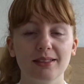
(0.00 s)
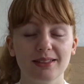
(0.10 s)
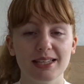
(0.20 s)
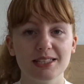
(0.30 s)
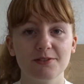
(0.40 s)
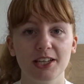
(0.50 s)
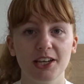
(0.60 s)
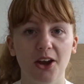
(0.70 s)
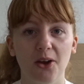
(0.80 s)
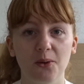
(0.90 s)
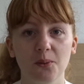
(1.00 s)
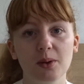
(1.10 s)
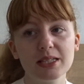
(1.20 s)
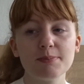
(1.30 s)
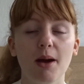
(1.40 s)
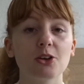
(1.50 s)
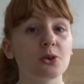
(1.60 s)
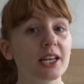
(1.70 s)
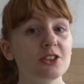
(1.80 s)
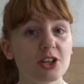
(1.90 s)
this video sparked
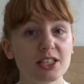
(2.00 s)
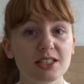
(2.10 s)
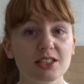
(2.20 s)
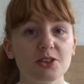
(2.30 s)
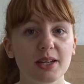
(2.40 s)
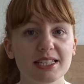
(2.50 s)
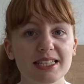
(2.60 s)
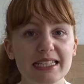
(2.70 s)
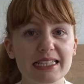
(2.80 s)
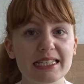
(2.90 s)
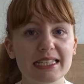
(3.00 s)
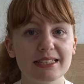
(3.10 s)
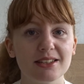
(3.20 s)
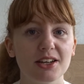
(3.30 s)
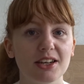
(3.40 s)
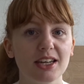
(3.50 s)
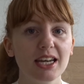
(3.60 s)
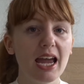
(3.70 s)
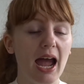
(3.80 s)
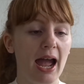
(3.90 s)
your interest in doing a ski season
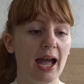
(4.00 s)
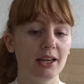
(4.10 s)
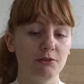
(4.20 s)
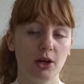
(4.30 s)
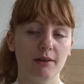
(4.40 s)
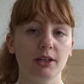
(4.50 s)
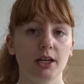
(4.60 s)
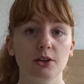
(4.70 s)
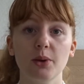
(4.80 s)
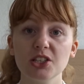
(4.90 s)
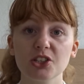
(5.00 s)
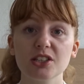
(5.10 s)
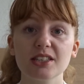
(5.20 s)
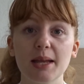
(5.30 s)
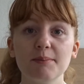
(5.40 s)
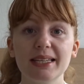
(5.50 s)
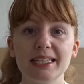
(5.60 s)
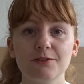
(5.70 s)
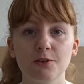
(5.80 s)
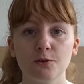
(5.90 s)
and if you have any other questions then
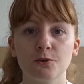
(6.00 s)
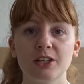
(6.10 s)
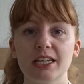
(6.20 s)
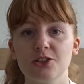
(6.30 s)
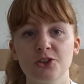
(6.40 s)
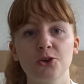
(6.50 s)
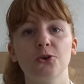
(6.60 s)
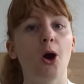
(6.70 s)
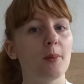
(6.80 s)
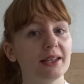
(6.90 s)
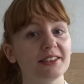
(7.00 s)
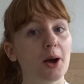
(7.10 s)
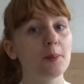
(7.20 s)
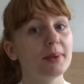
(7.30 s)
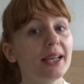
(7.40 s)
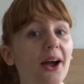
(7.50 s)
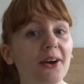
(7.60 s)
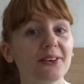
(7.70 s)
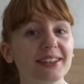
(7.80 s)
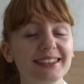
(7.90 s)
please feel free to comment down below
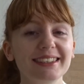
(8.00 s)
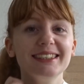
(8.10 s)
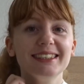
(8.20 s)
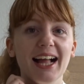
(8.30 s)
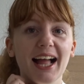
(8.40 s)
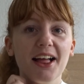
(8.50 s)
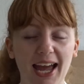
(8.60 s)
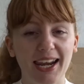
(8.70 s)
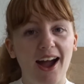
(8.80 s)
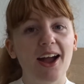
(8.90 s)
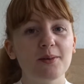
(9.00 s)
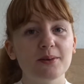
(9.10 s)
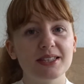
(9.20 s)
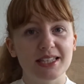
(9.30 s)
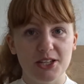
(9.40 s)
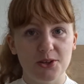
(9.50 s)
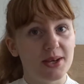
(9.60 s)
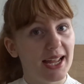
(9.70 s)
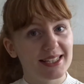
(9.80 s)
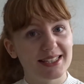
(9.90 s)
and I will see you
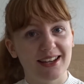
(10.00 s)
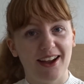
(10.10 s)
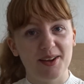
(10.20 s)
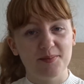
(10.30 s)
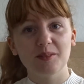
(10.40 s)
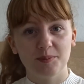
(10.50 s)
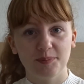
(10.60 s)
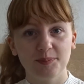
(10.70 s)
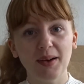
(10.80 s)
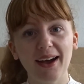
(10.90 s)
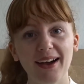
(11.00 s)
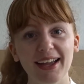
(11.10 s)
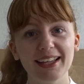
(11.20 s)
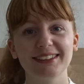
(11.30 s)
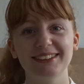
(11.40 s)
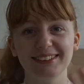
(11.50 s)
next time. Bye!